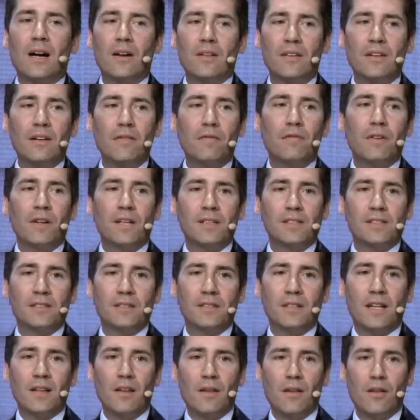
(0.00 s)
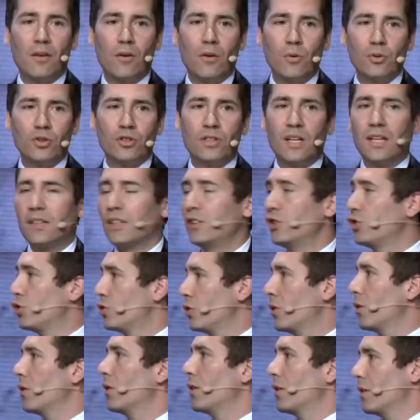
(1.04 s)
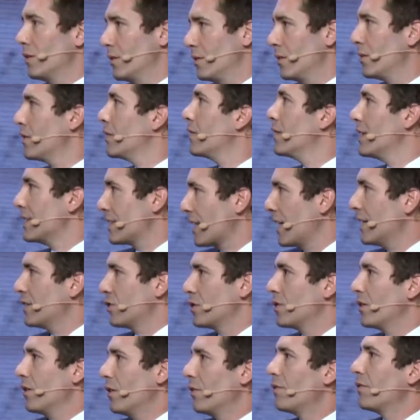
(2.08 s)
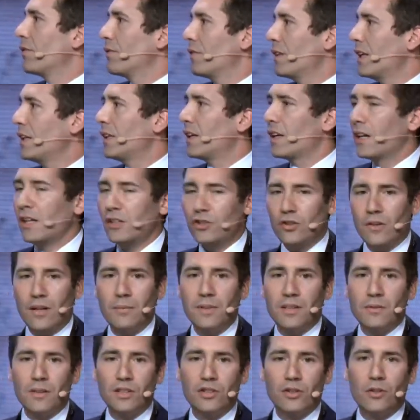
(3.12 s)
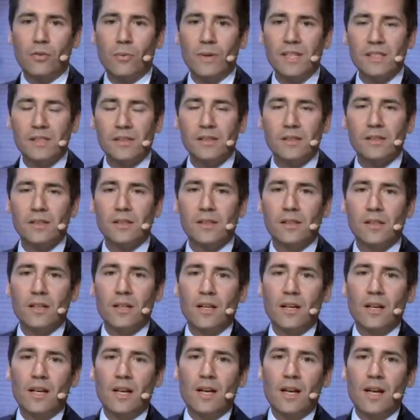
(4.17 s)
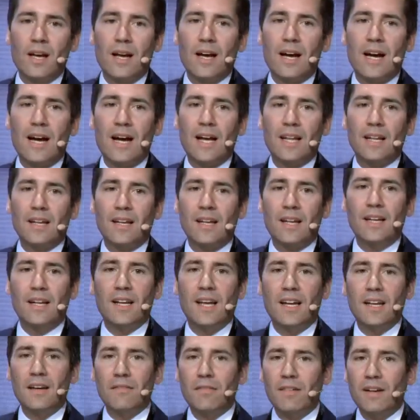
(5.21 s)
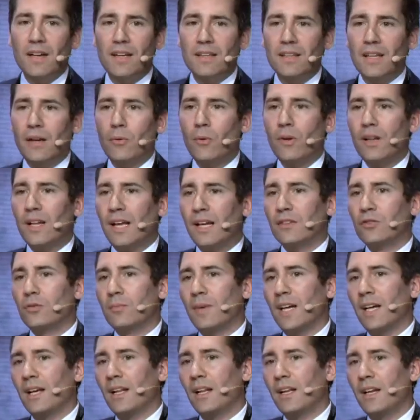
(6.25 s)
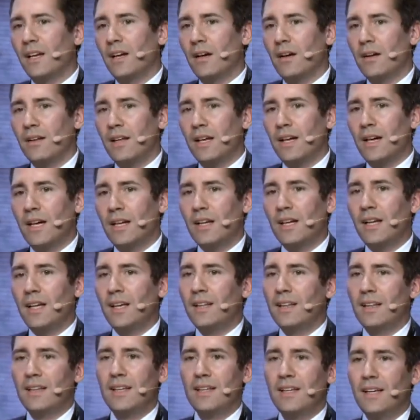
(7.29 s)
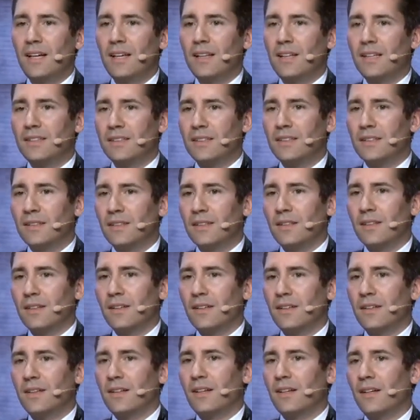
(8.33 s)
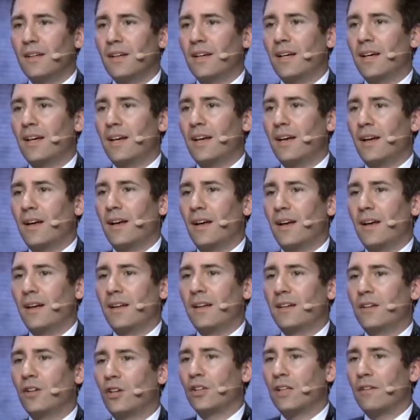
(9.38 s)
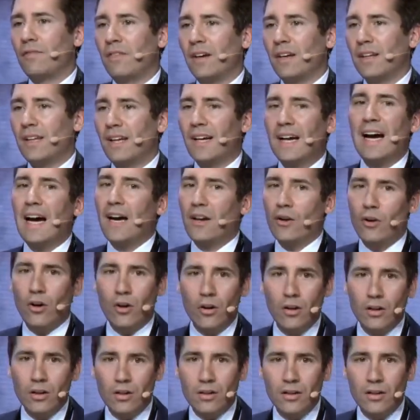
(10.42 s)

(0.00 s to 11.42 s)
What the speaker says: different than those that insure these kinds of litigation or arbitration risks. And in any event, I would like to make clear that it is not affecting at all